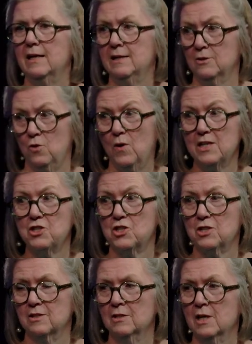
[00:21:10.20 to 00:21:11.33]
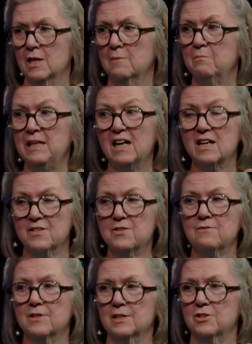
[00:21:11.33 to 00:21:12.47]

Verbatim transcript: in question because of the